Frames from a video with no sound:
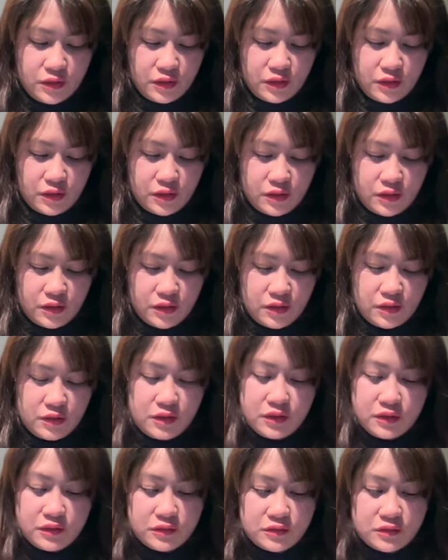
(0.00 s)

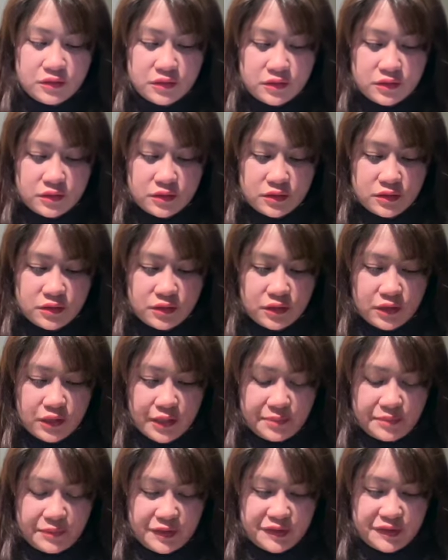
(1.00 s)
uh-huh.
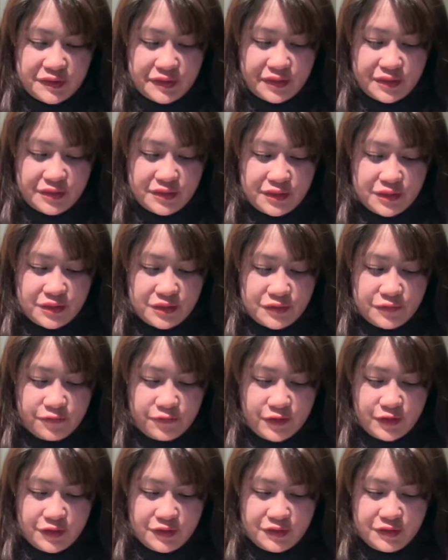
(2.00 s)
Let me send it
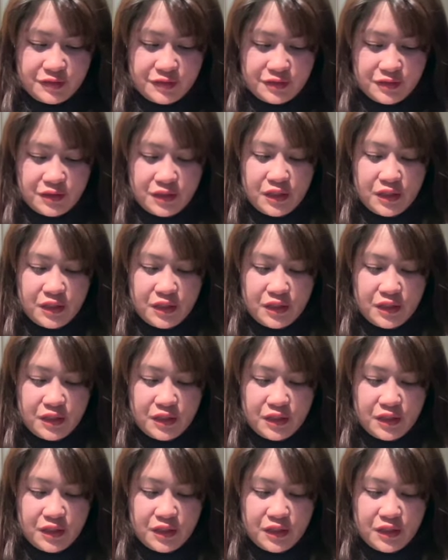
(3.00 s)
first.